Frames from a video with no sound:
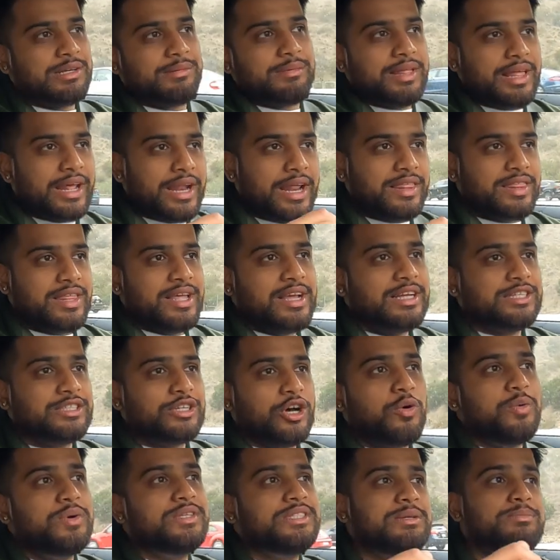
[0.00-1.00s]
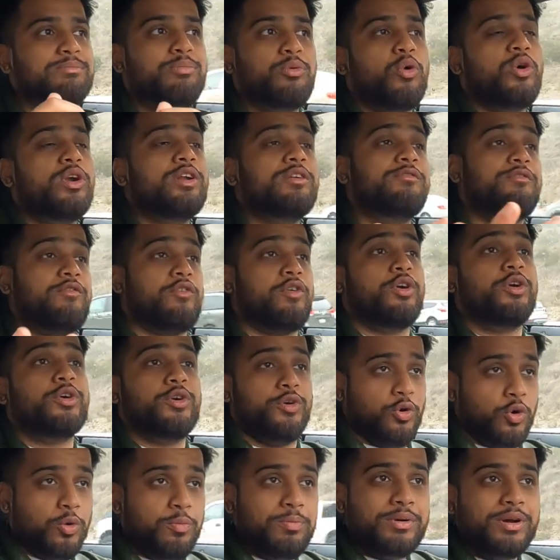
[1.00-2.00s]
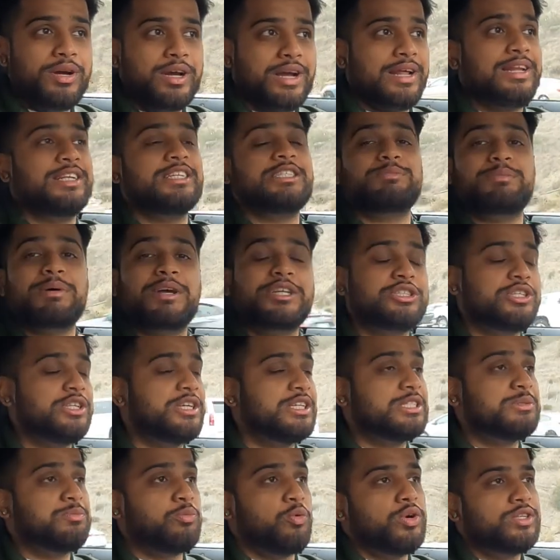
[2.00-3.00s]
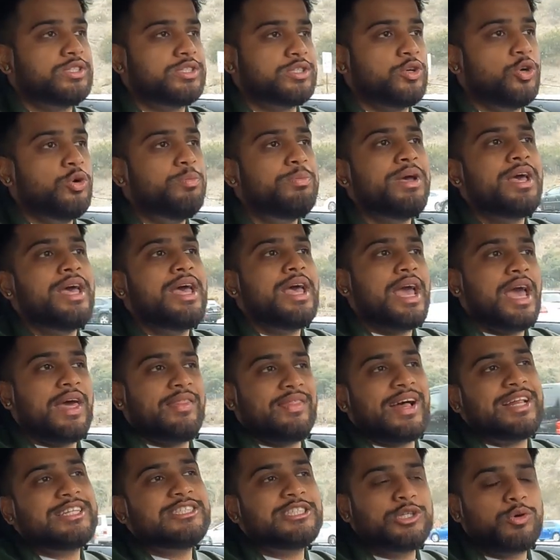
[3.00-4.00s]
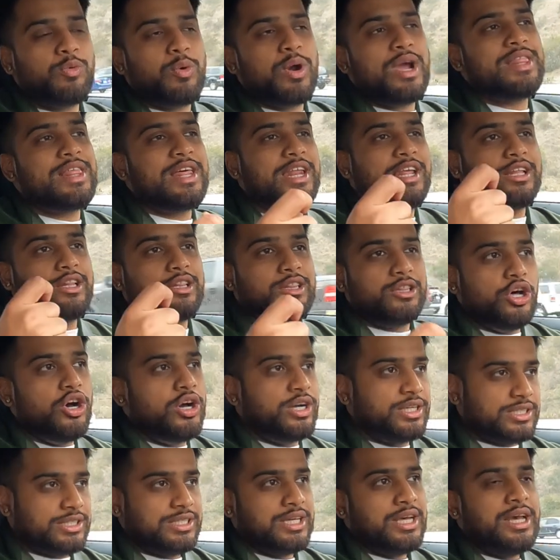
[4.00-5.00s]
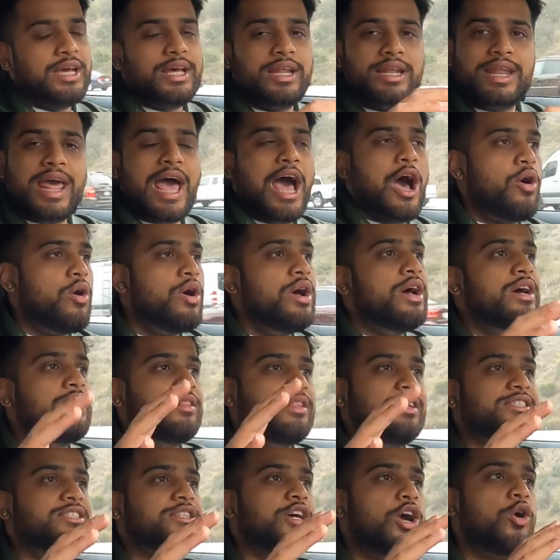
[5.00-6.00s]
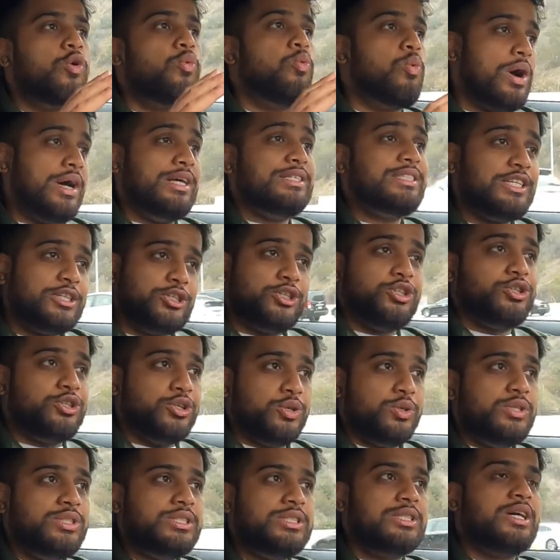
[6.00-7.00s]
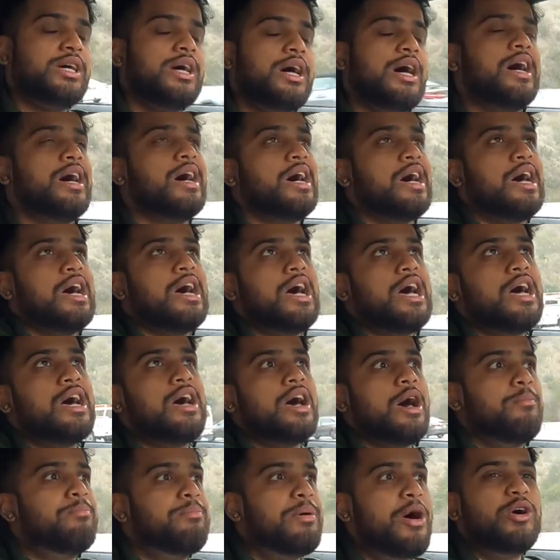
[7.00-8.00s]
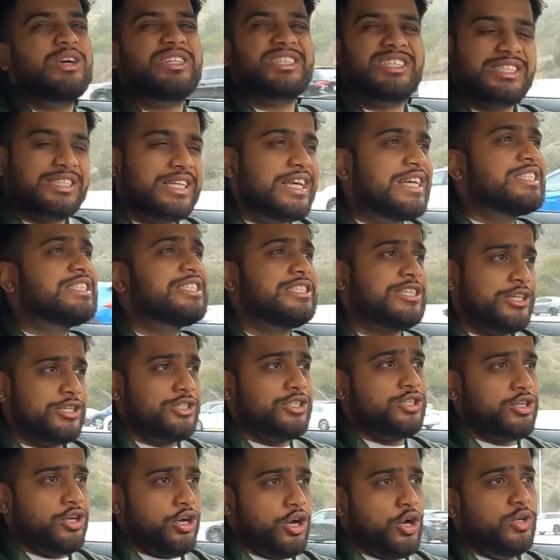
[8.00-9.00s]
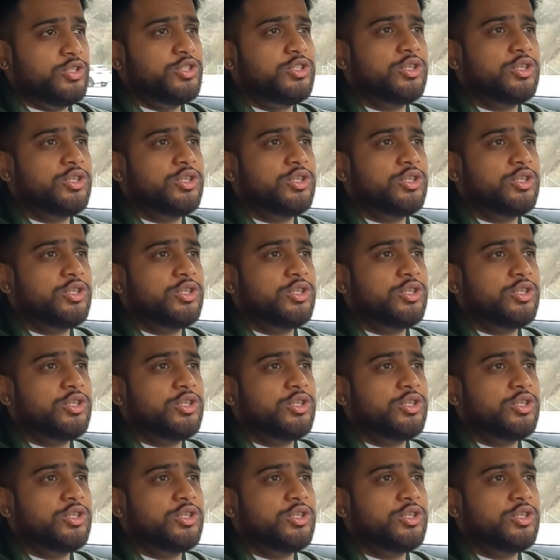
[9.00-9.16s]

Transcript: something that I think is always important for a coupe, and especially a sports coupe, and that's the way that it looks. Now, this car was introduced about 6 years ago,